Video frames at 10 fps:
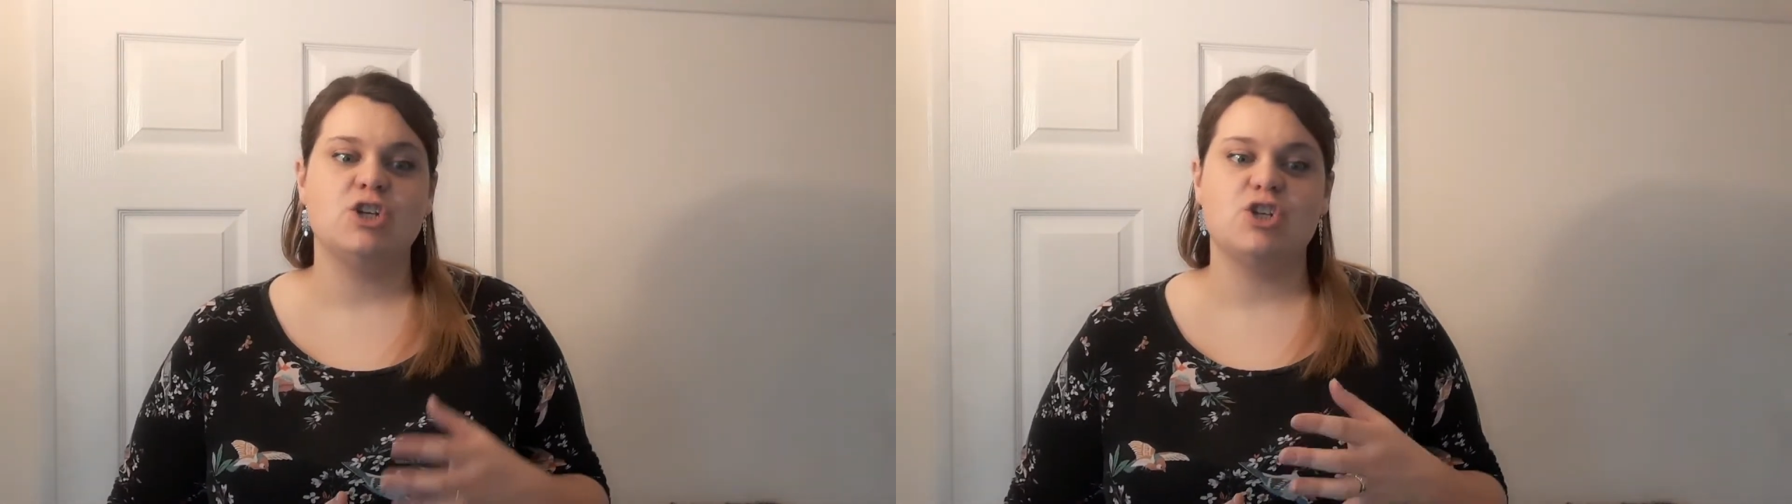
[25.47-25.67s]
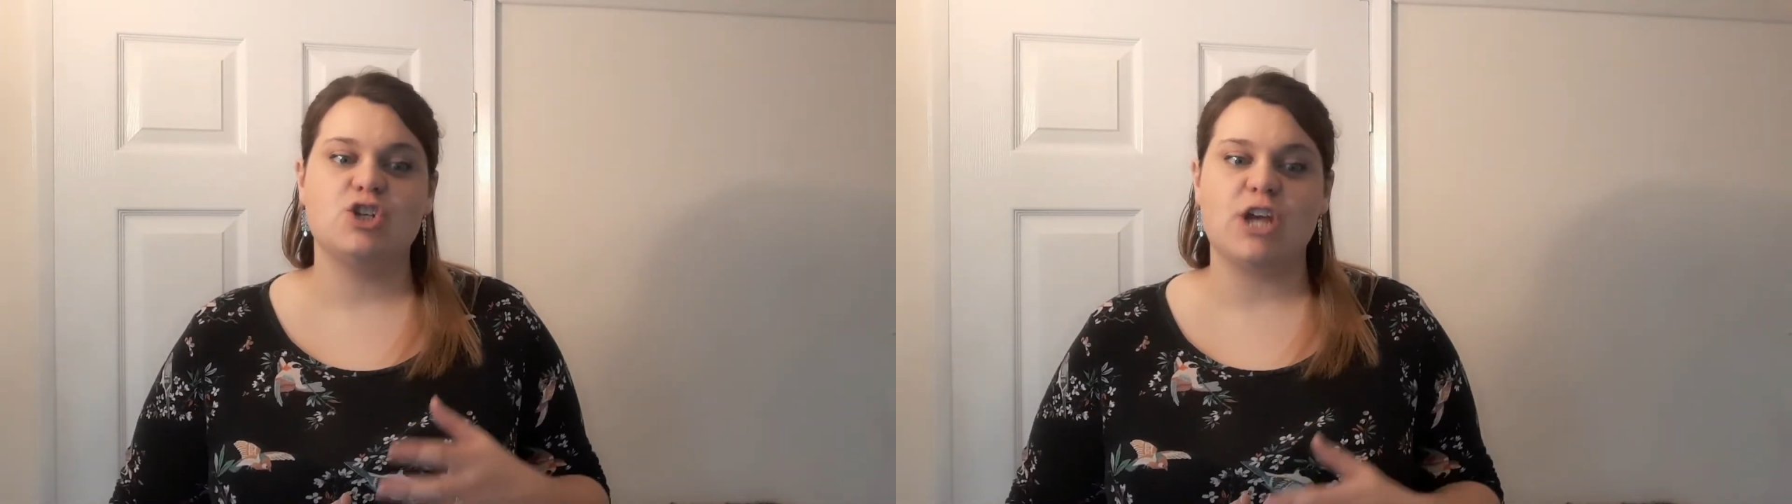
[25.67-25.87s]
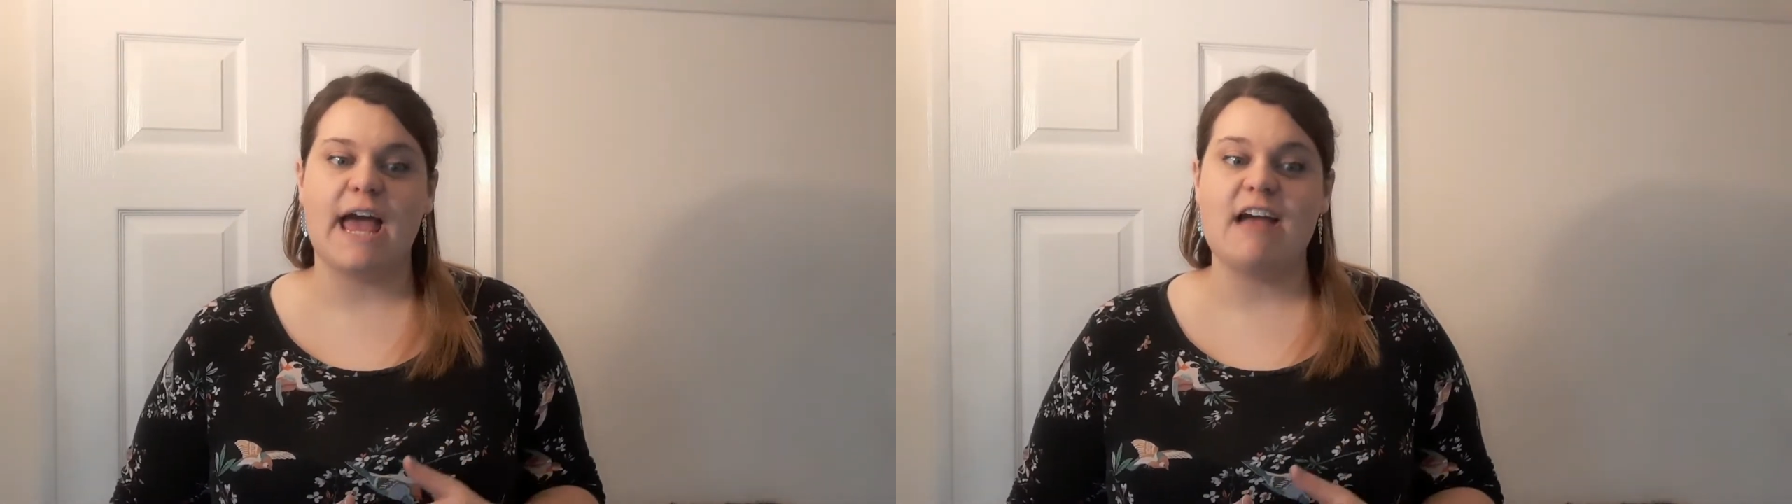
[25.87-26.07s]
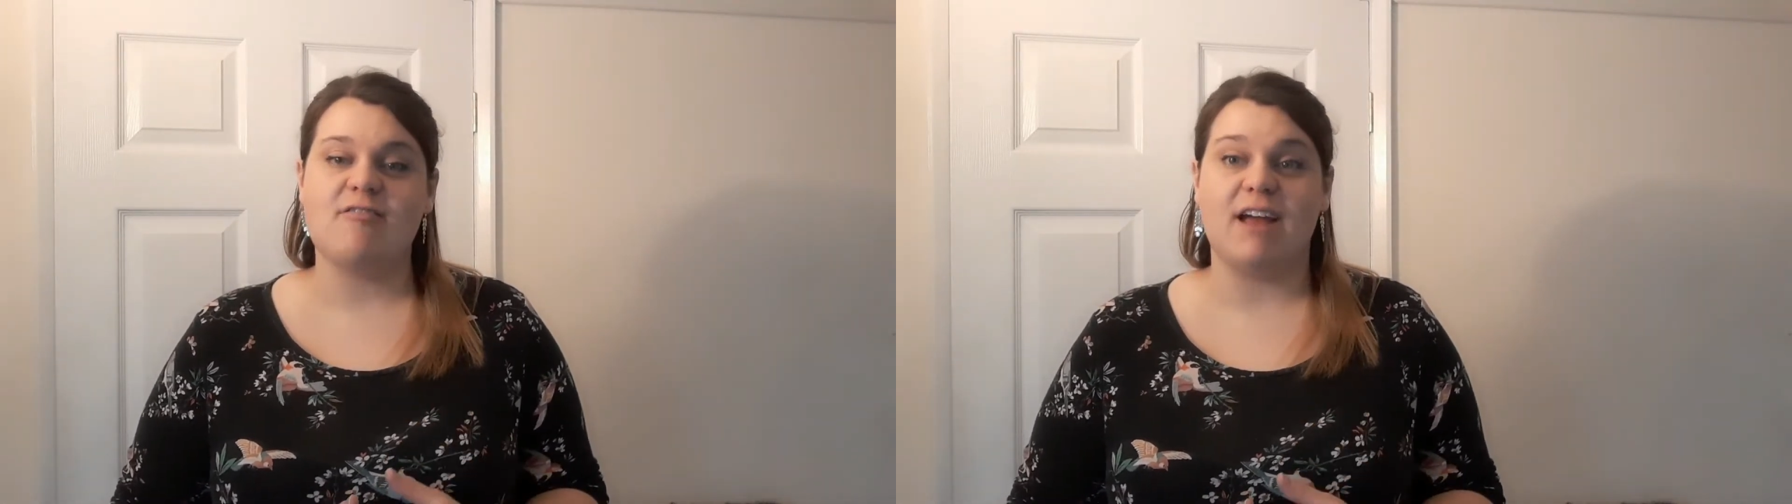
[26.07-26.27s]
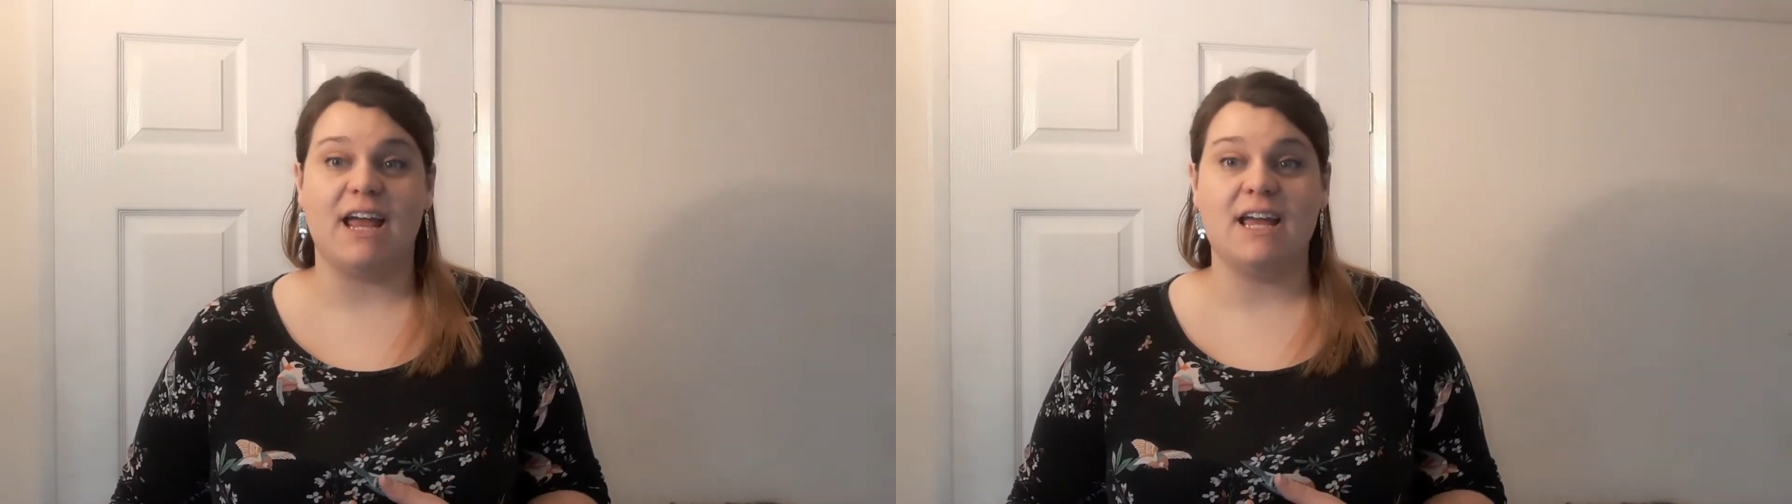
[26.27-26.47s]

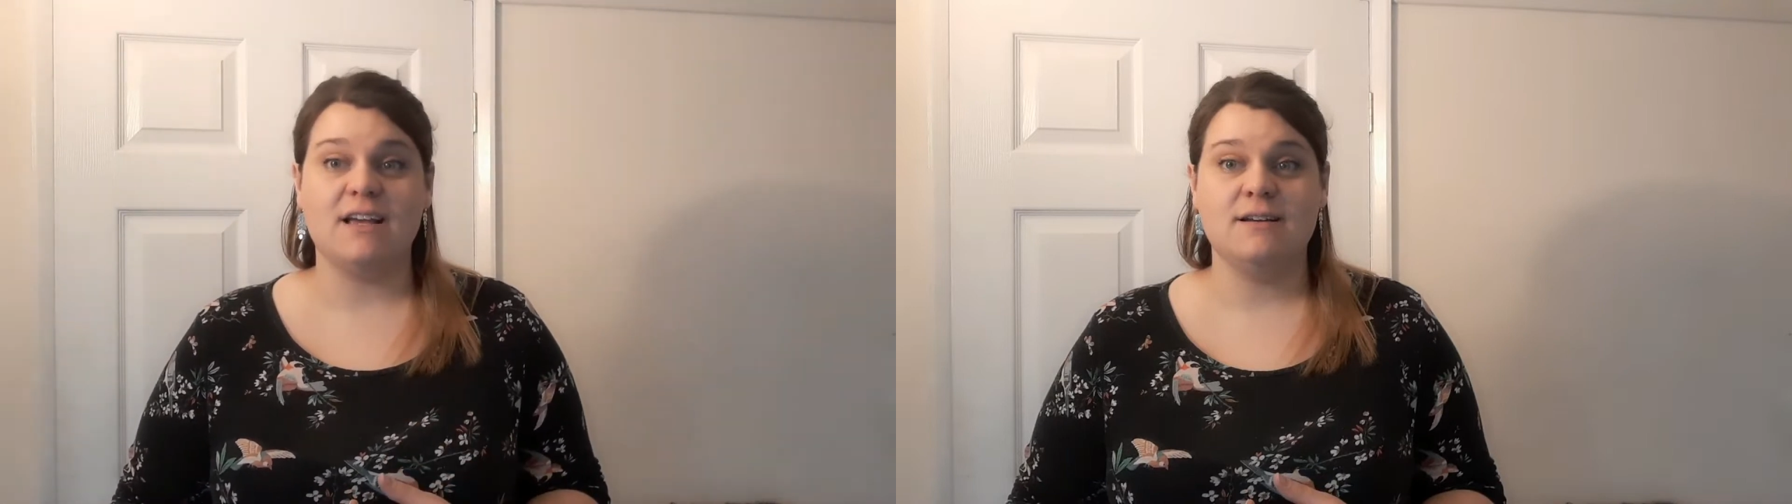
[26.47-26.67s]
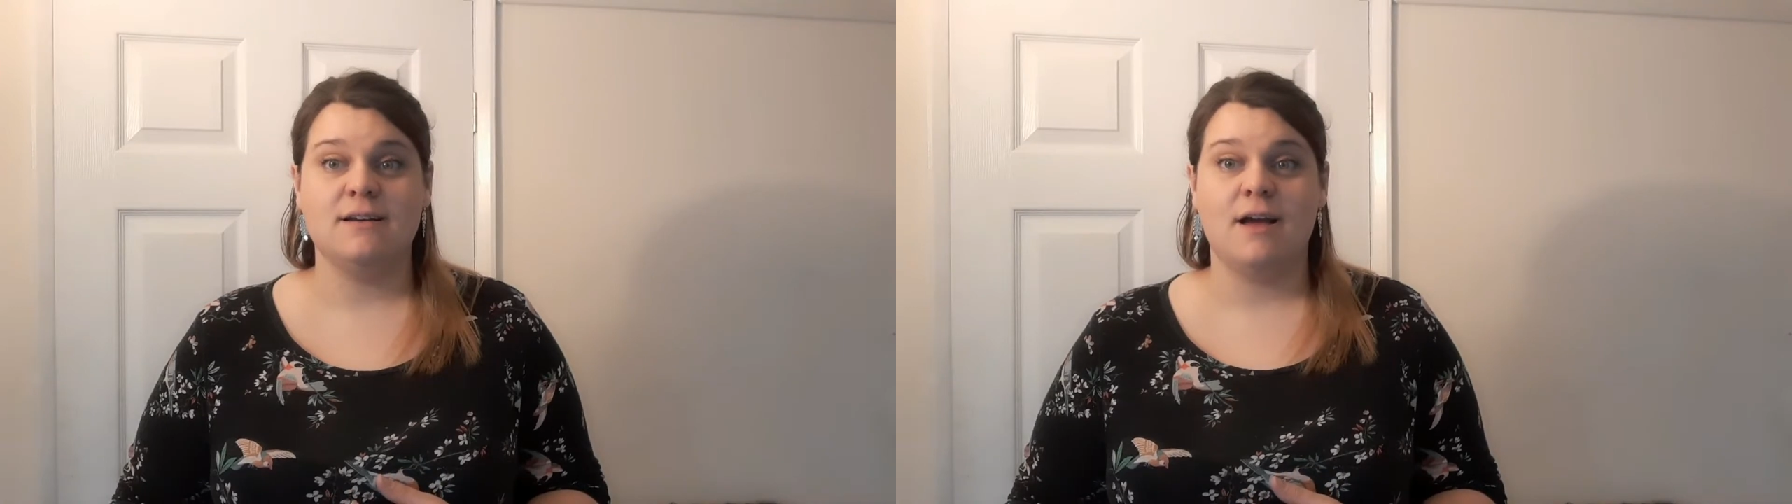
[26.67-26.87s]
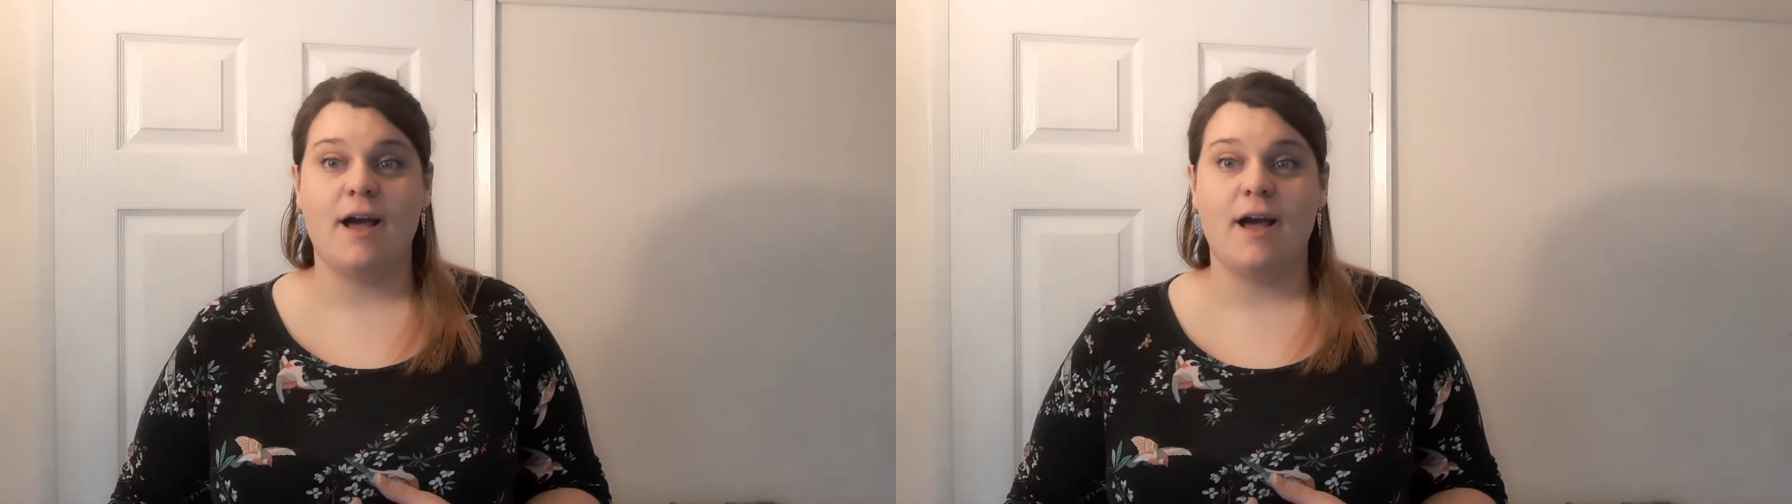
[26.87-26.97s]
sharing